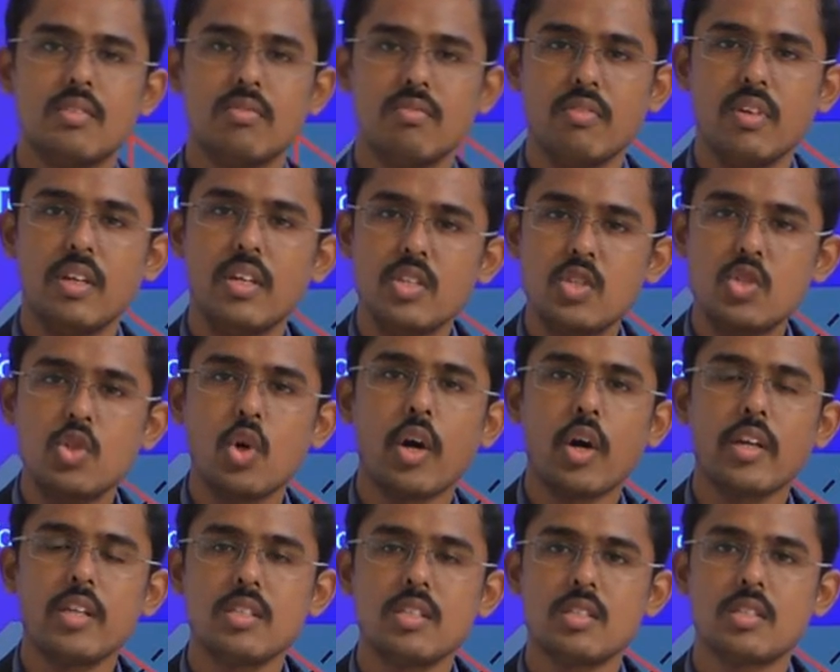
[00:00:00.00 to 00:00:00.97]
weld
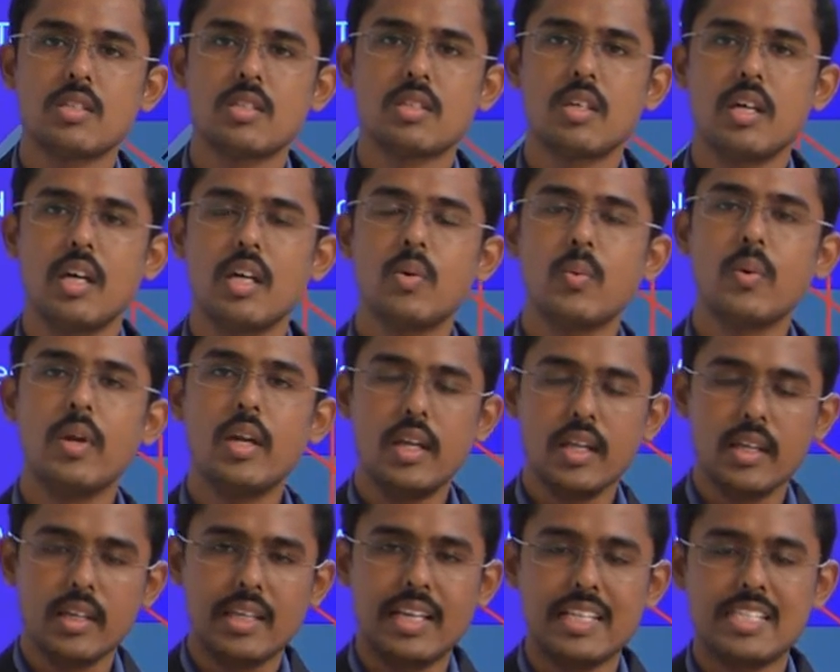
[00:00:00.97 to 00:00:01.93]
joints and
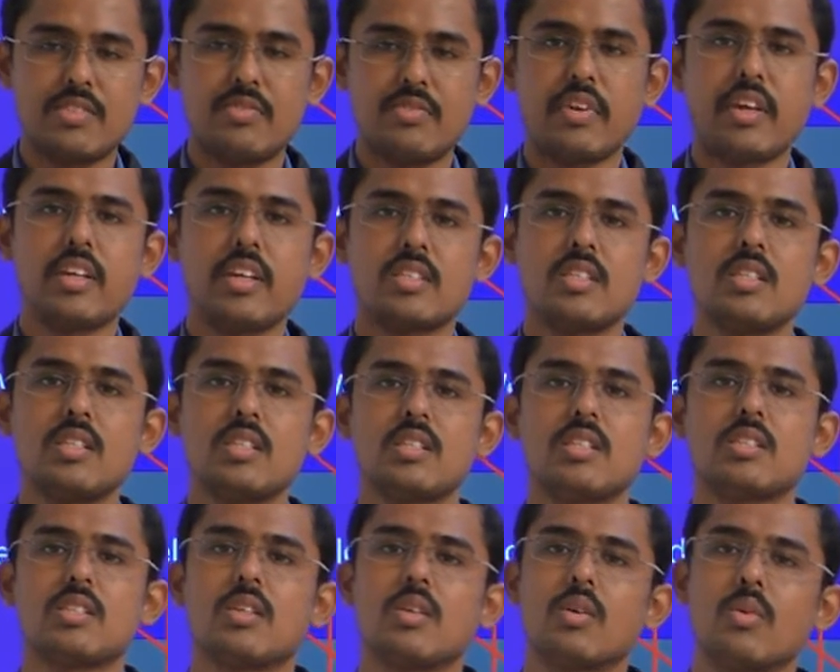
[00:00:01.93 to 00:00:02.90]
welding
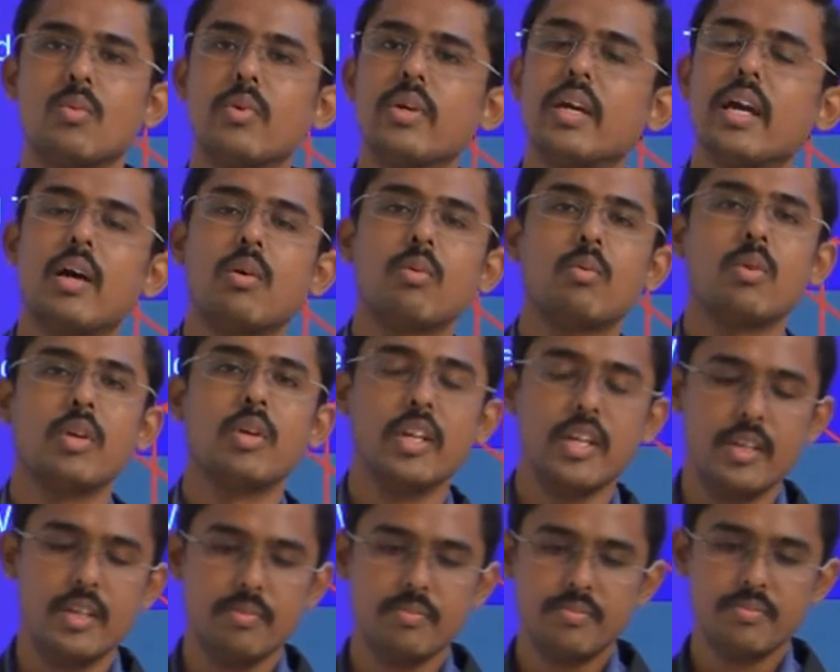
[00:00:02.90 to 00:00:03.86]
classifications we have
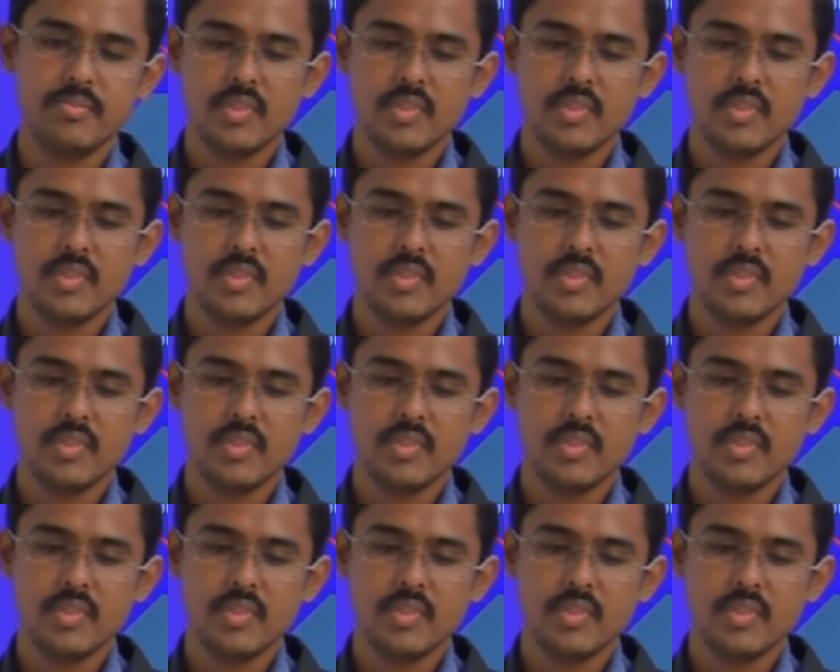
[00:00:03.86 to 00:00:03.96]
did.